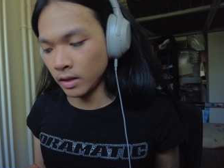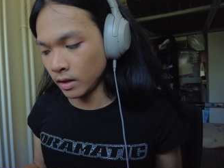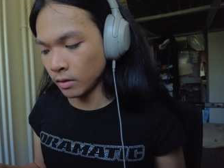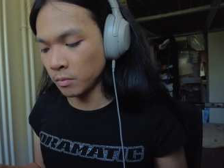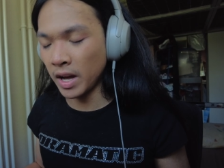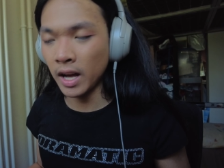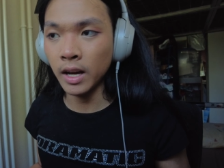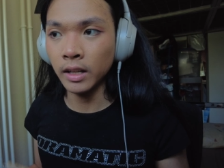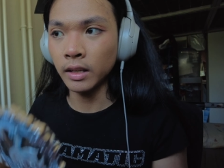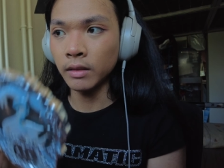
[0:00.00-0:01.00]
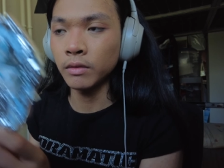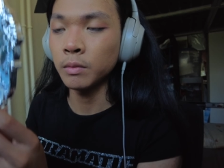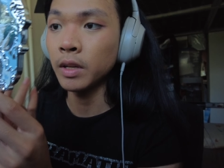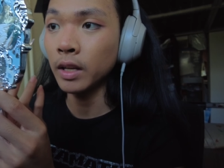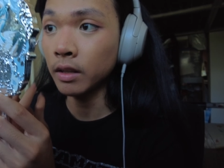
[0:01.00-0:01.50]
little matte highlight
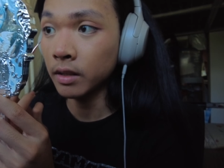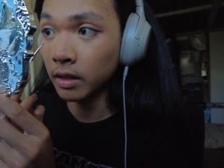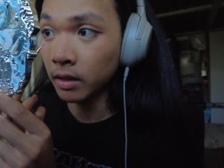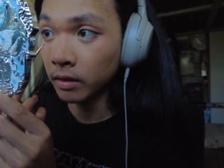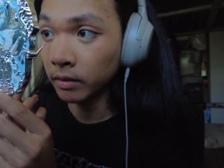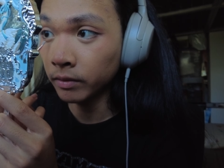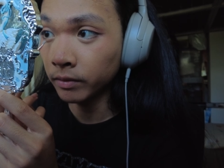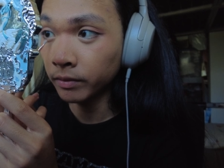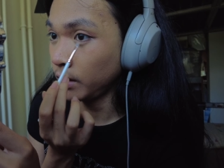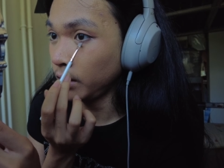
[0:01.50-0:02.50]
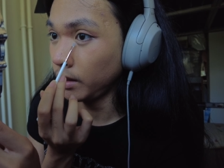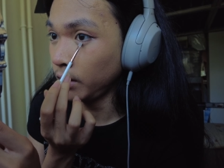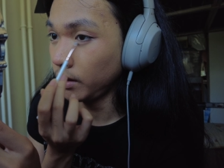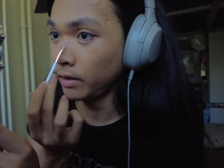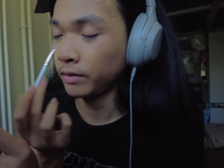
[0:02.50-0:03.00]
on my
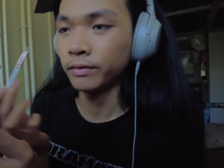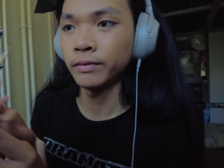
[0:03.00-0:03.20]
face.